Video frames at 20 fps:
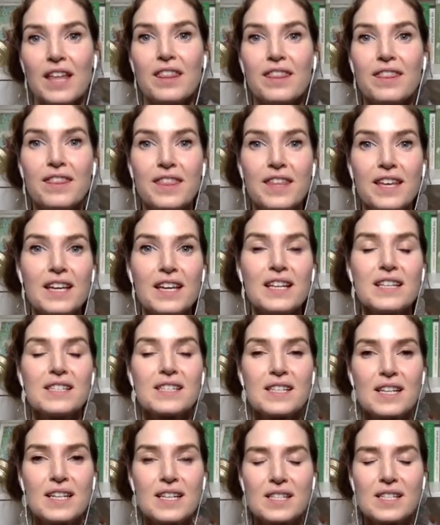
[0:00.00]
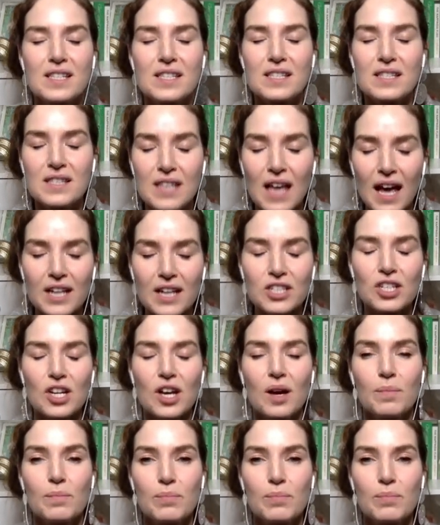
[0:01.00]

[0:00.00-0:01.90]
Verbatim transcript: this is such a